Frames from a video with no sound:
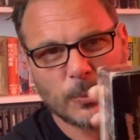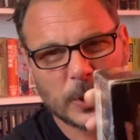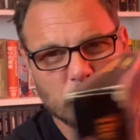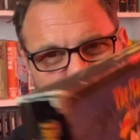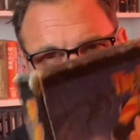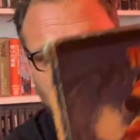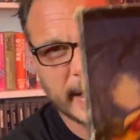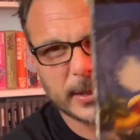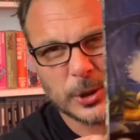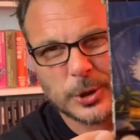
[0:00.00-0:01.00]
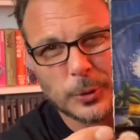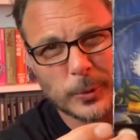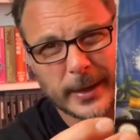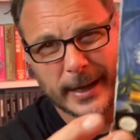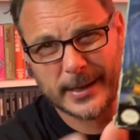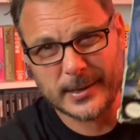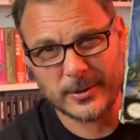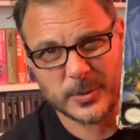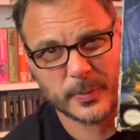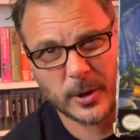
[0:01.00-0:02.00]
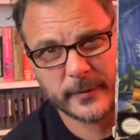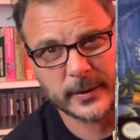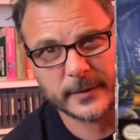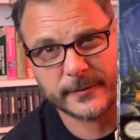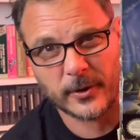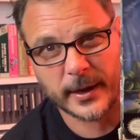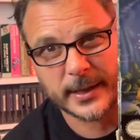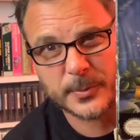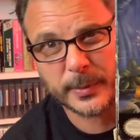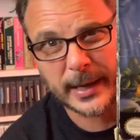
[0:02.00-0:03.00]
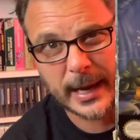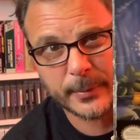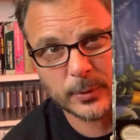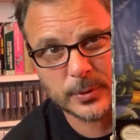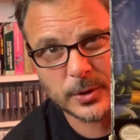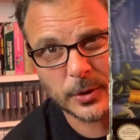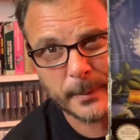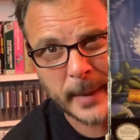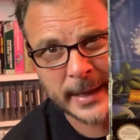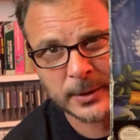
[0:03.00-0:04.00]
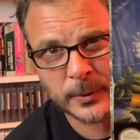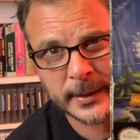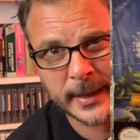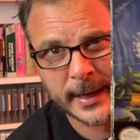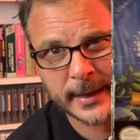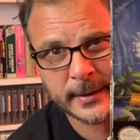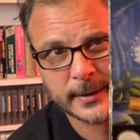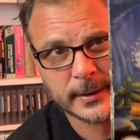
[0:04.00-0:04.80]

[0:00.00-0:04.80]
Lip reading: Once you put that in the jewel case, it looks perfectly fine. It's playable. It's got the manual in there.